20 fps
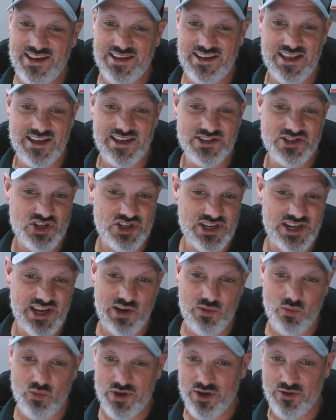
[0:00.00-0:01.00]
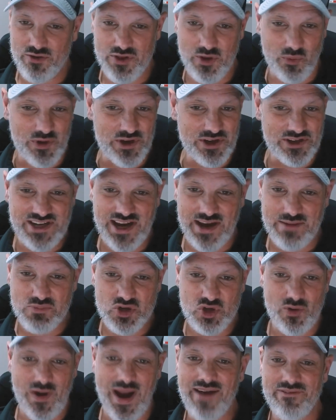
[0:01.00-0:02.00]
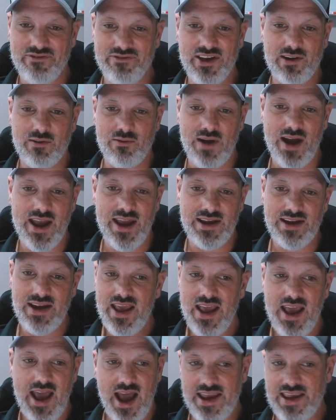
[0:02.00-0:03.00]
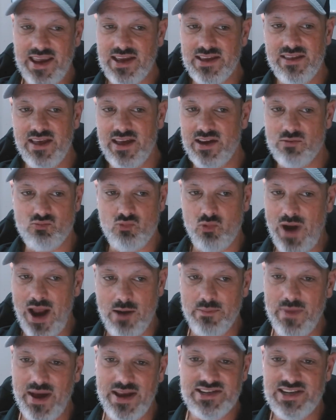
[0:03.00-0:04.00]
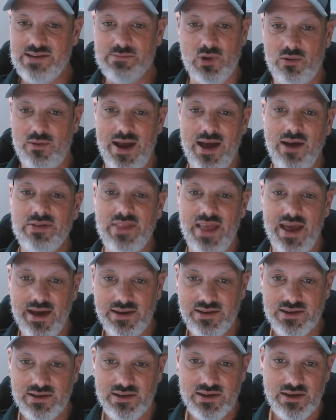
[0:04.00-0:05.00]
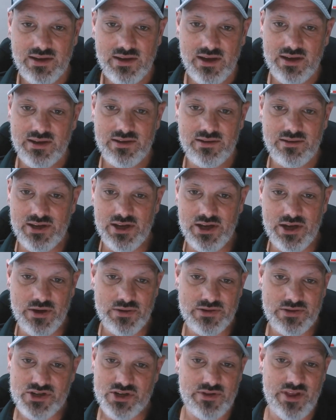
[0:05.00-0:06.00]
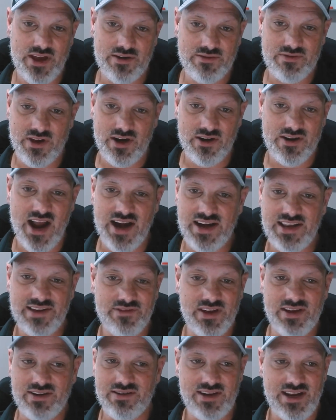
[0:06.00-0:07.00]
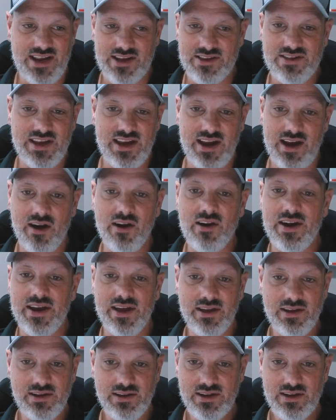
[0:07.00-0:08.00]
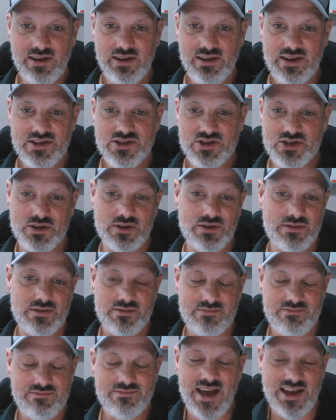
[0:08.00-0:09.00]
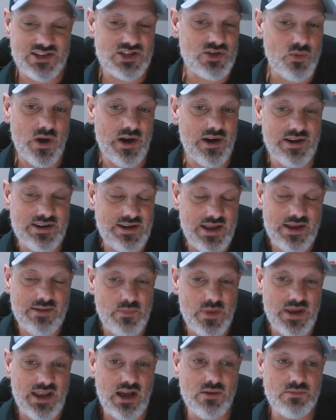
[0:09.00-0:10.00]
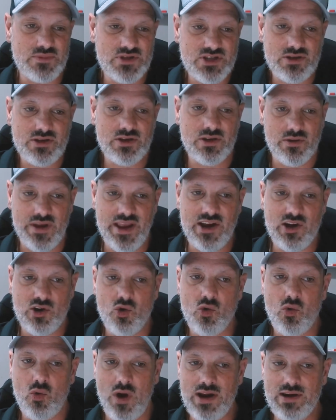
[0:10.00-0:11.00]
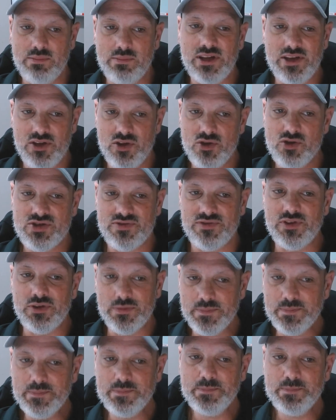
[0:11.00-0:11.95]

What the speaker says: and then seeing, the real time traffic, right? I can then route my team around that, so they're not even in the area. So that's where it becomes, incredibly useful.